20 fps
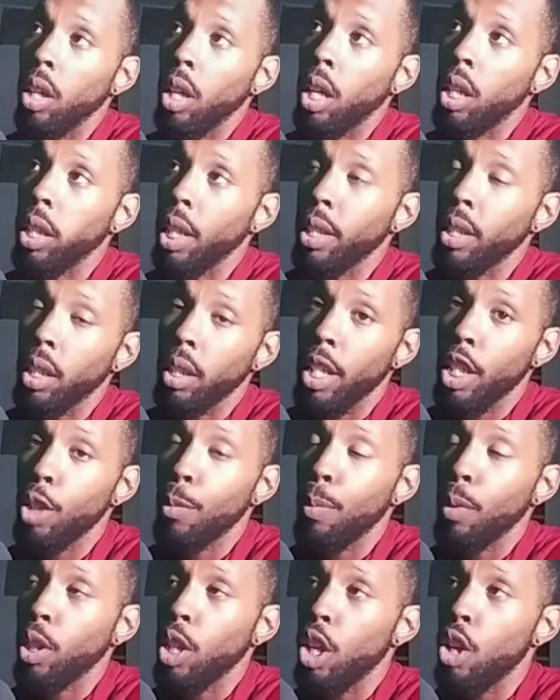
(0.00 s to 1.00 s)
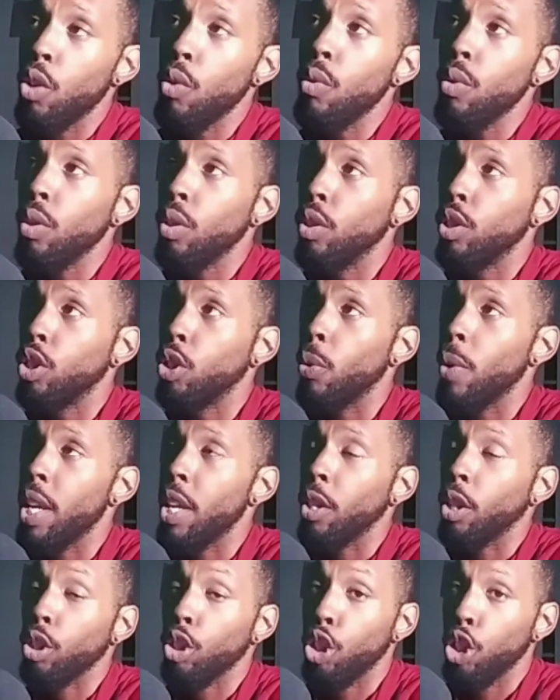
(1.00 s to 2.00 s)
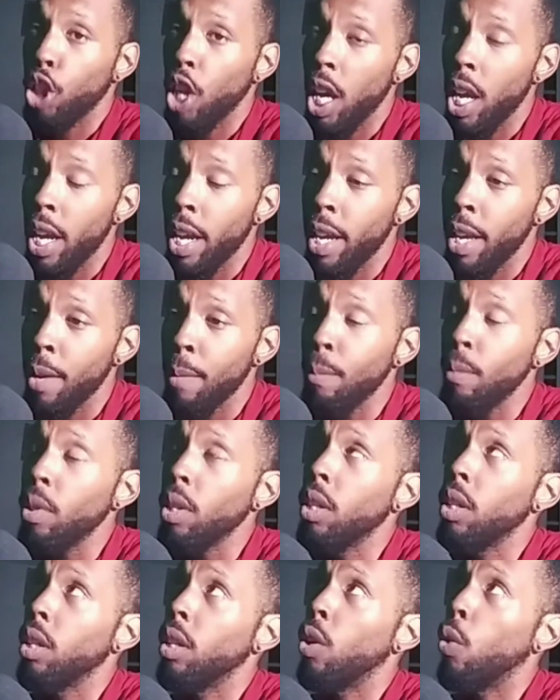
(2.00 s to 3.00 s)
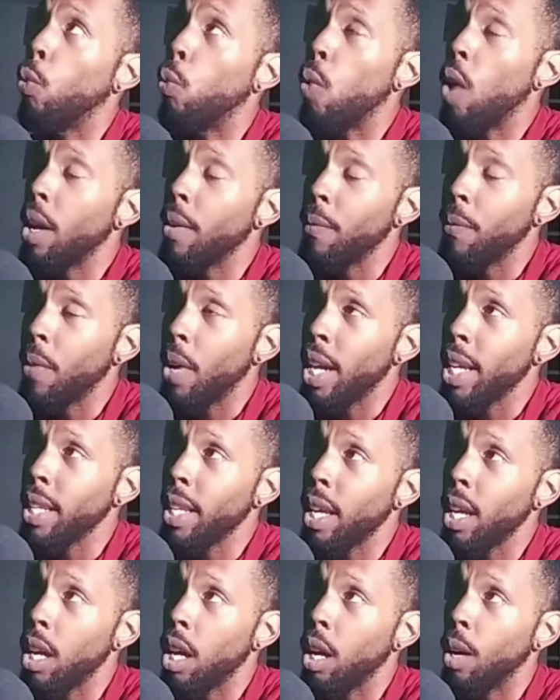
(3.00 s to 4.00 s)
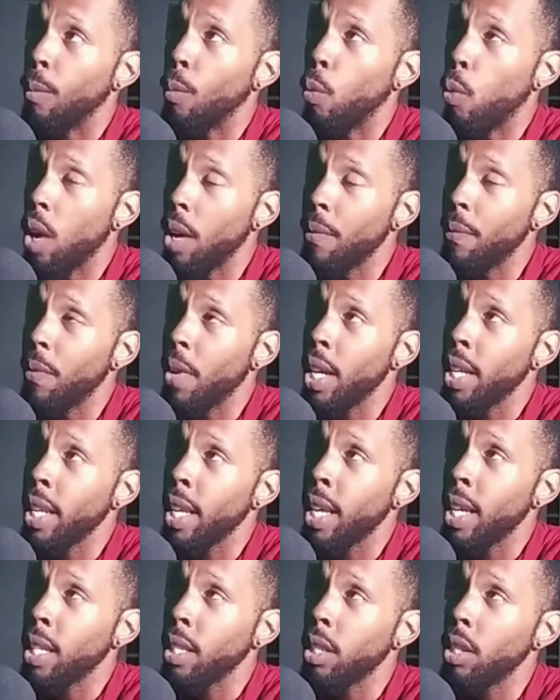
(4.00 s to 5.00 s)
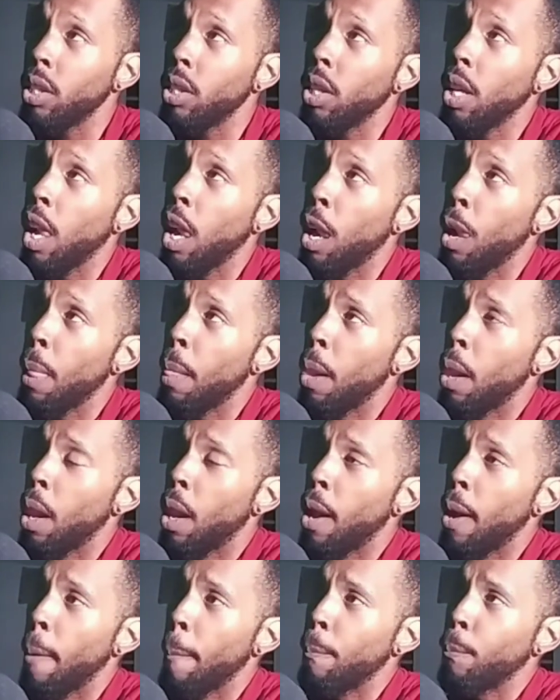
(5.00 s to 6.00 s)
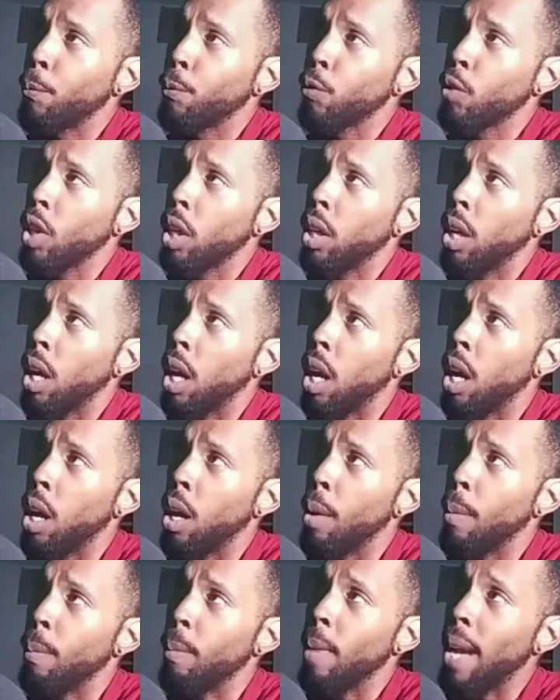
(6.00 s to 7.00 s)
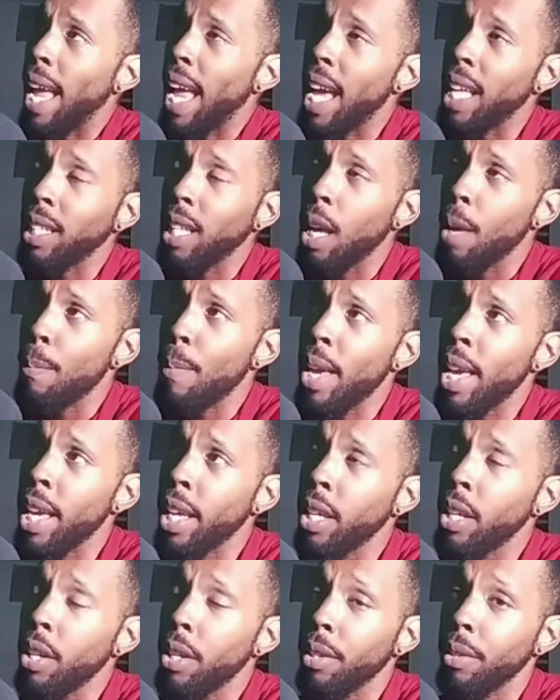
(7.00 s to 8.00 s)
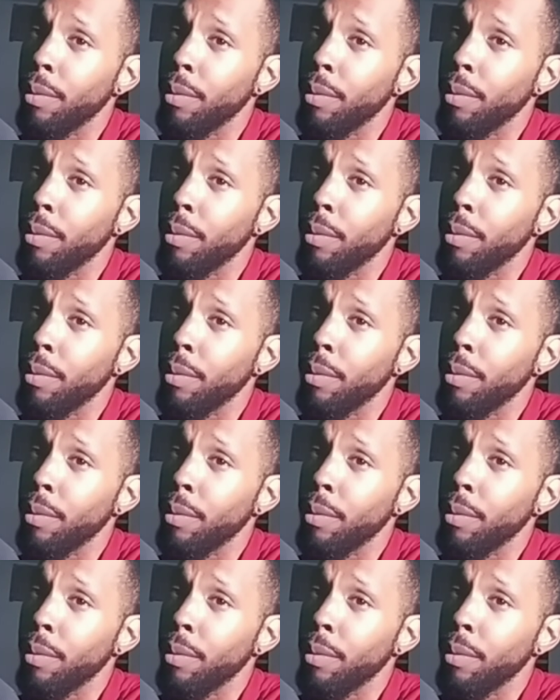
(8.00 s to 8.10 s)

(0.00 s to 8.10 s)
click the links below to either Chime, One, fin- um, One Finance, um, Ally Bank.